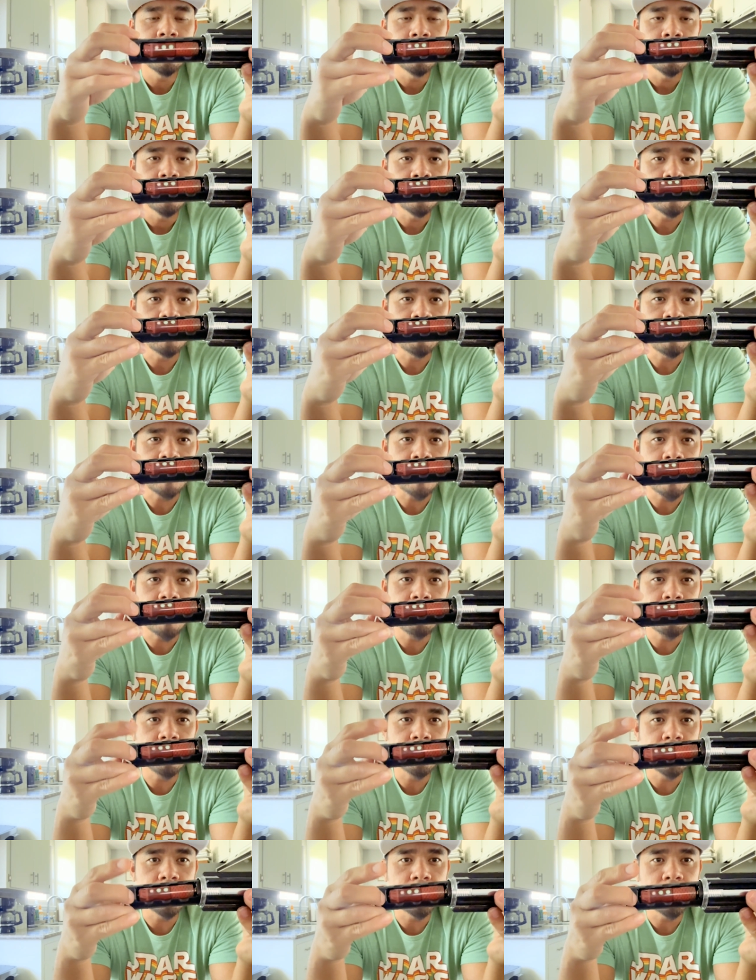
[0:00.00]
to be
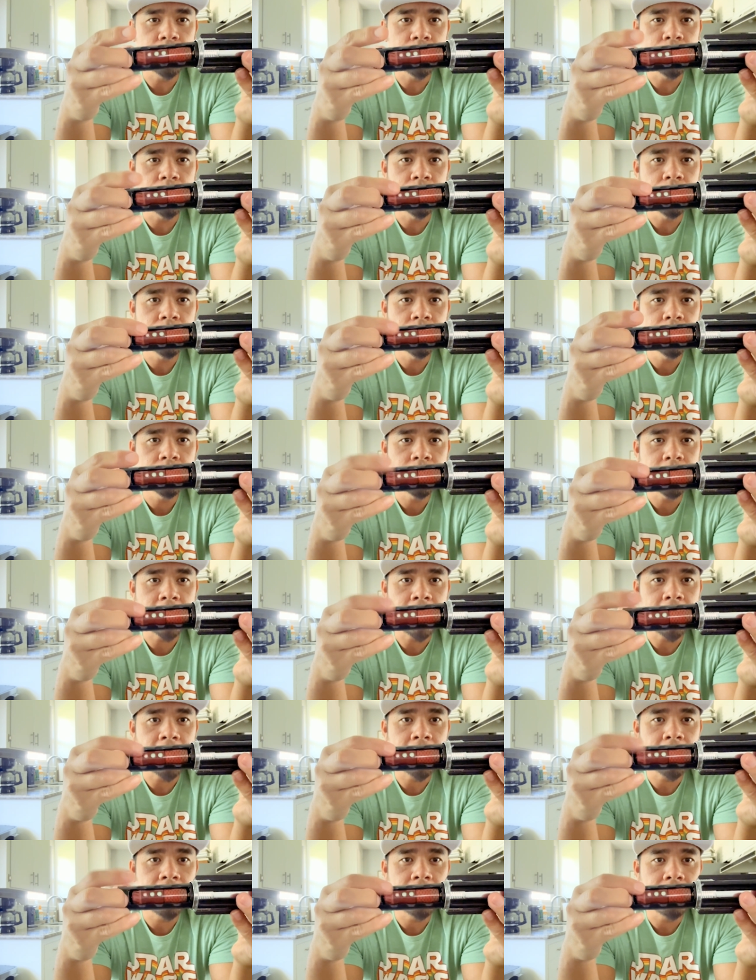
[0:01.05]
able to
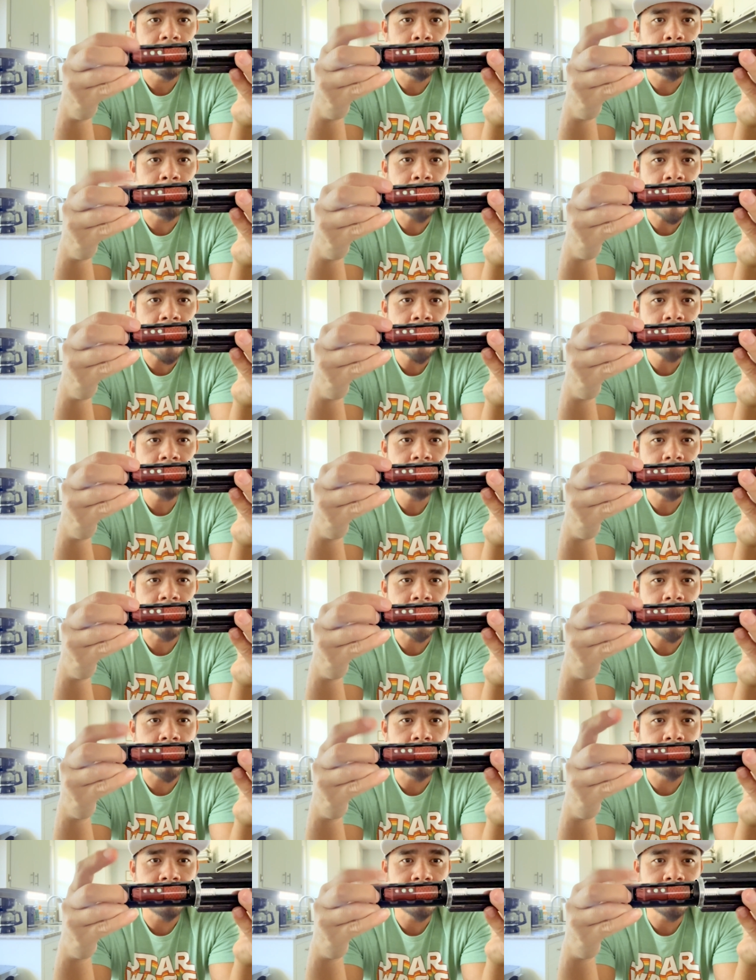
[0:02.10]
take the battery out.